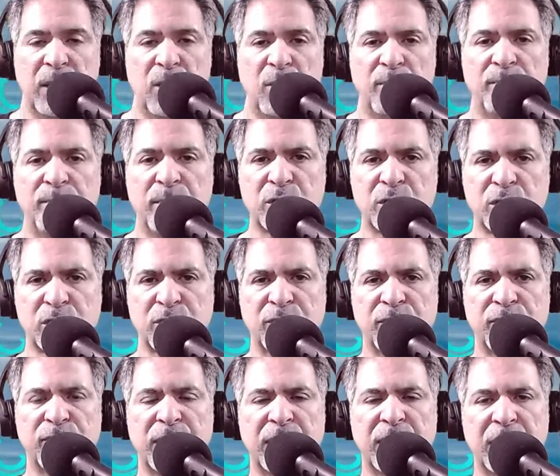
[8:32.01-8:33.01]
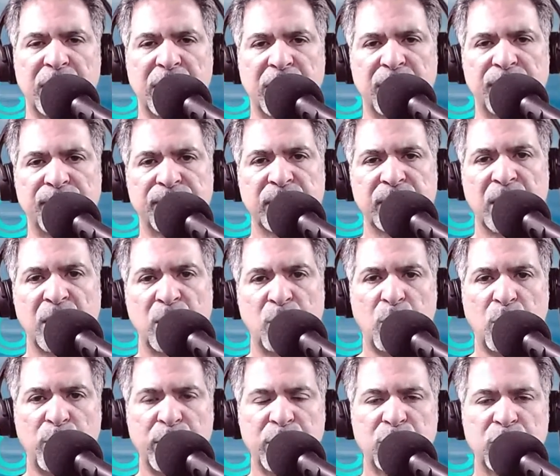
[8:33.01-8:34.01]
Most of
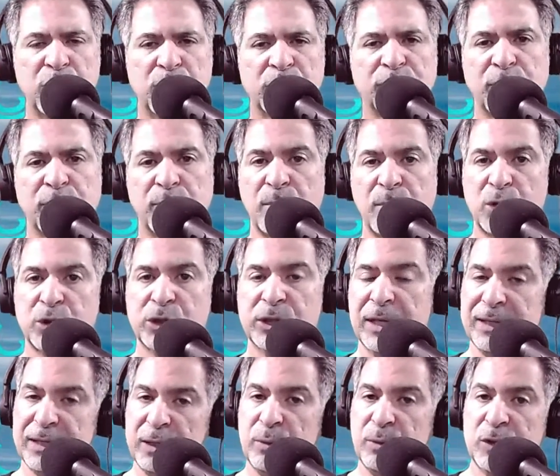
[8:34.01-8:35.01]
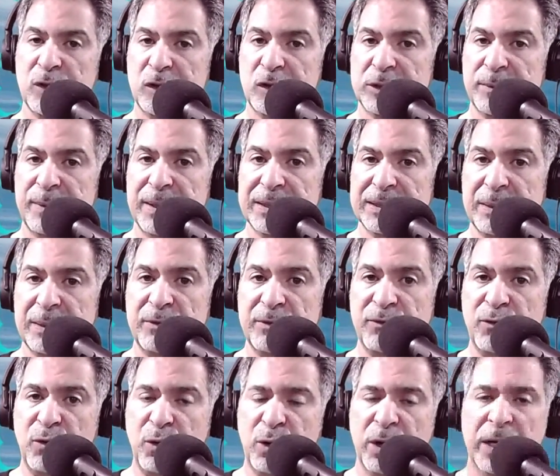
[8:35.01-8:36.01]
what we do is for motion. I think we talked about that
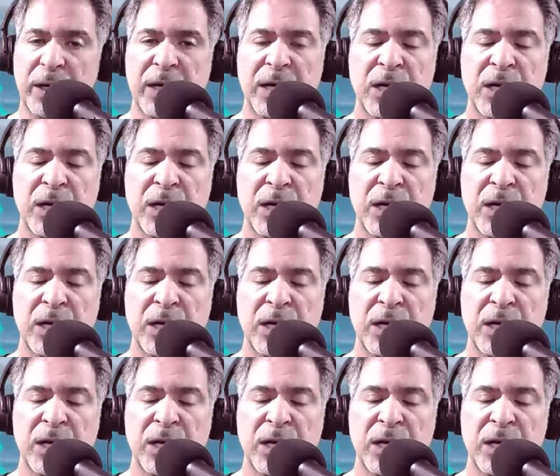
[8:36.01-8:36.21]
before.